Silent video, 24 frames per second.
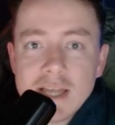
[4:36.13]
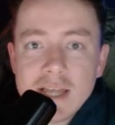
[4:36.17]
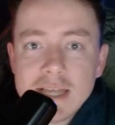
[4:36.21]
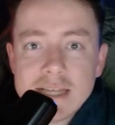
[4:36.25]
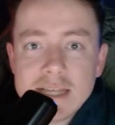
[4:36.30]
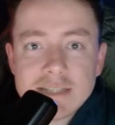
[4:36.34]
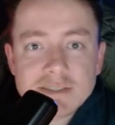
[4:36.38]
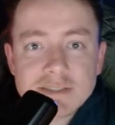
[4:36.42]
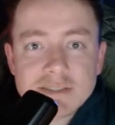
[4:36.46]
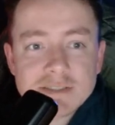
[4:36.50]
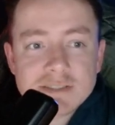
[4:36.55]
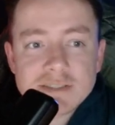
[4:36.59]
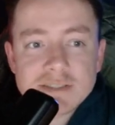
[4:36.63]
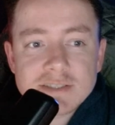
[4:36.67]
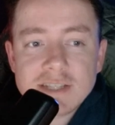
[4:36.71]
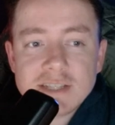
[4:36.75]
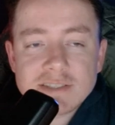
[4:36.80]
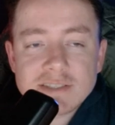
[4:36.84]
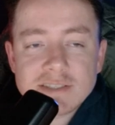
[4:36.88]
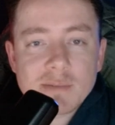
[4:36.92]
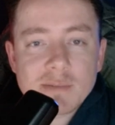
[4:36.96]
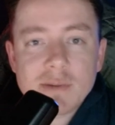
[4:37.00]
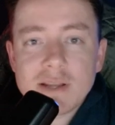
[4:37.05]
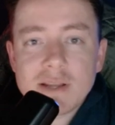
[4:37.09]
It's just not
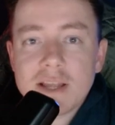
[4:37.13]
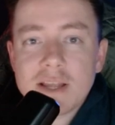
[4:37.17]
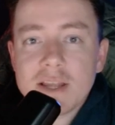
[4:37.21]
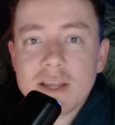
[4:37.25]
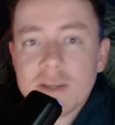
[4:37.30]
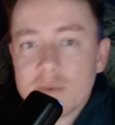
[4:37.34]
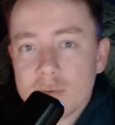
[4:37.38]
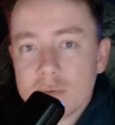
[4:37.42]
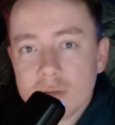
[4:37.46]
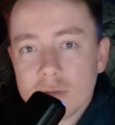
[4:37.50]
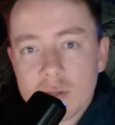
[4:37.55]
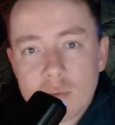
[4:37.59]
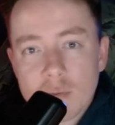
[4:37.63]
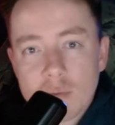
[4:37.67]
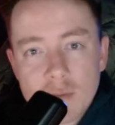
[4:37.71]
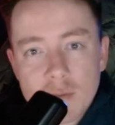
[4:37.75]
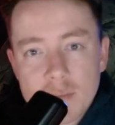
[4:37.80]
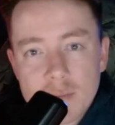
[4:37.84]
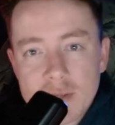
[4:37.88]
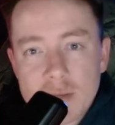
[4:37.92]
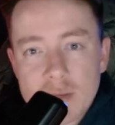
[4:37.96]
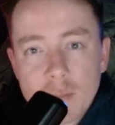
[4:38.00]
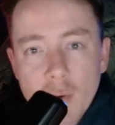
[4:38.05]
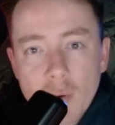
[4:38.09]
something that you really want to
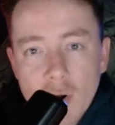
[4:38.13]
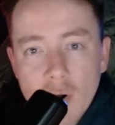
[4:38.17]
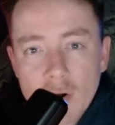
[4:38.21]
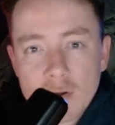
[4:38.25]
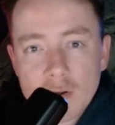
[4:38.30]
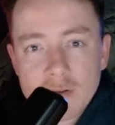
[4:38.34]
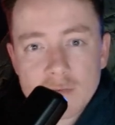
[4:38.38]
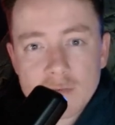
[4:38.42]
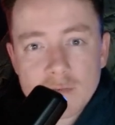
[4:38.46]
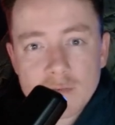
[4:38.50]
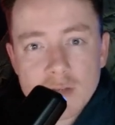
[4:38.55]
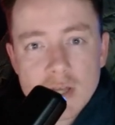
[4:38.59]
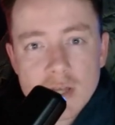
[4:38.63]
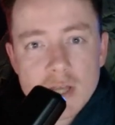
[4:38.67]
be a part of.